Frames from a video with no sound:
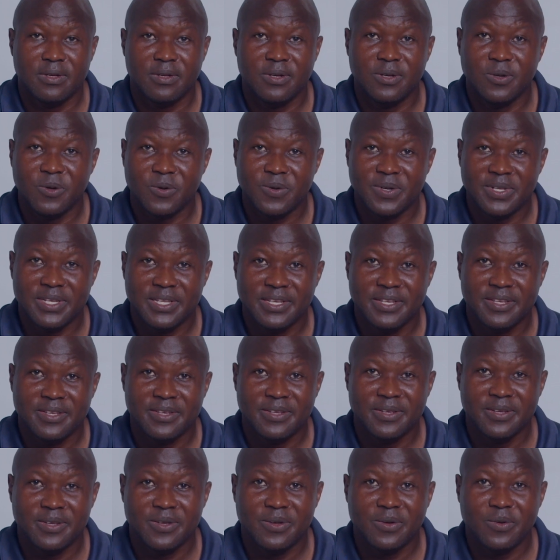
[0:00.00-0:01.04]

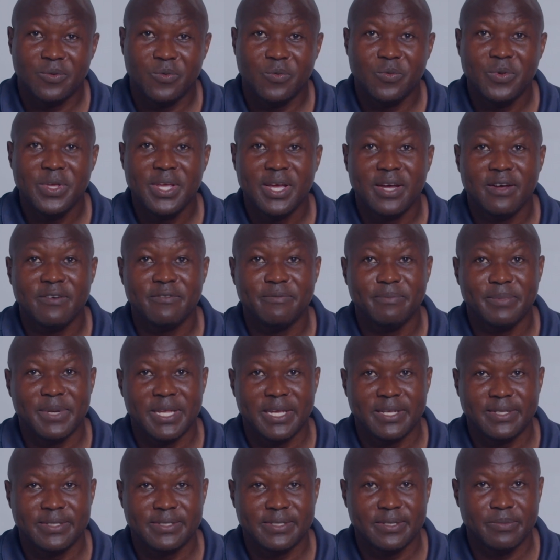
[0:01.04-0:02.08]
Locally, we have
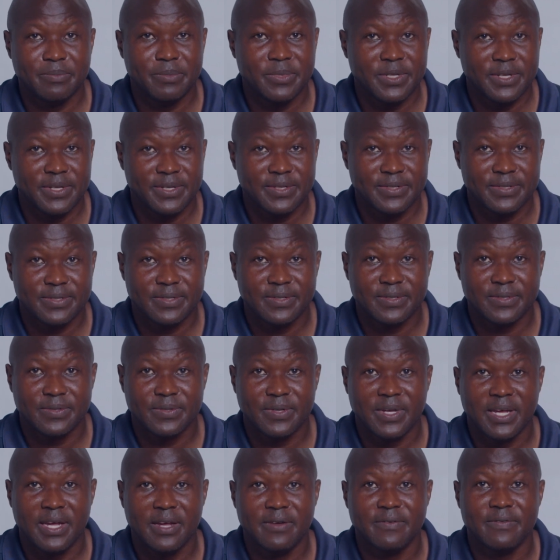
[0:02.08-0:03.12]
plans in place
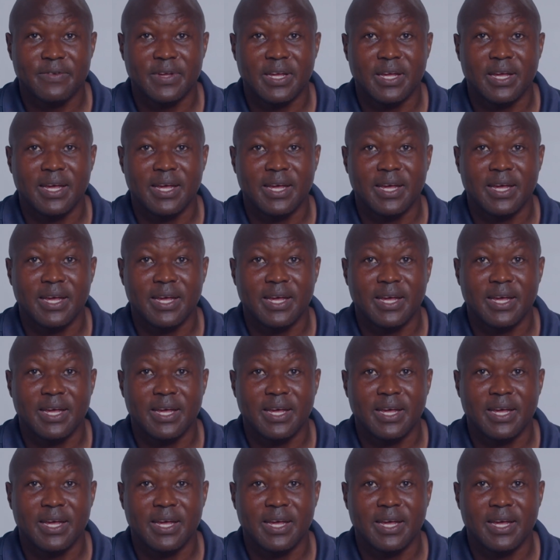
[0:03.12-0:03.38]
to have